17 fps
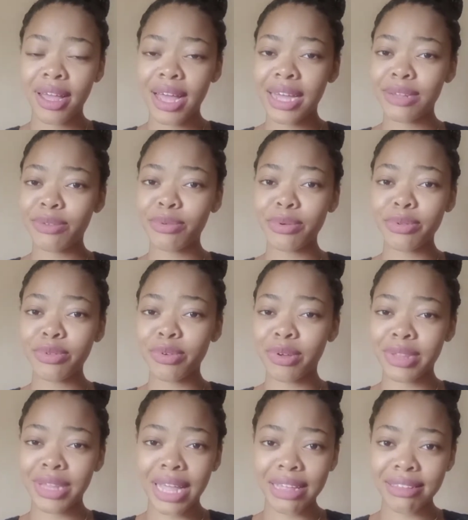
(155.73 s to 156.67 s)
I don't
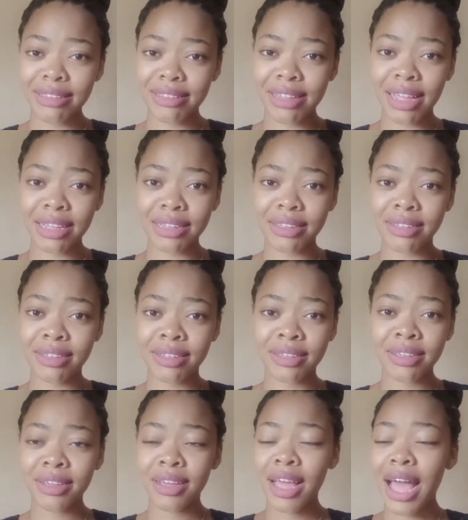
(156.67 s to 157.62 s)
understand.
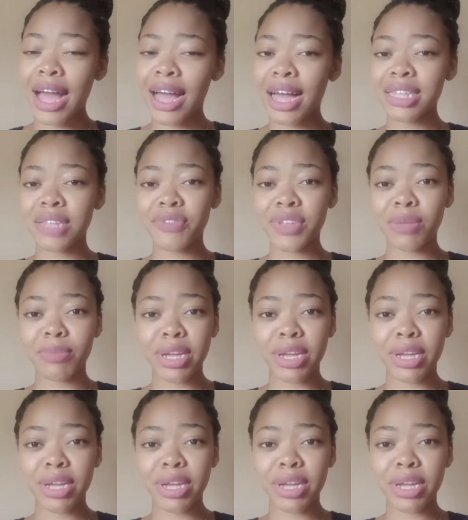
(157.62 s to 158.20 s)
I can't even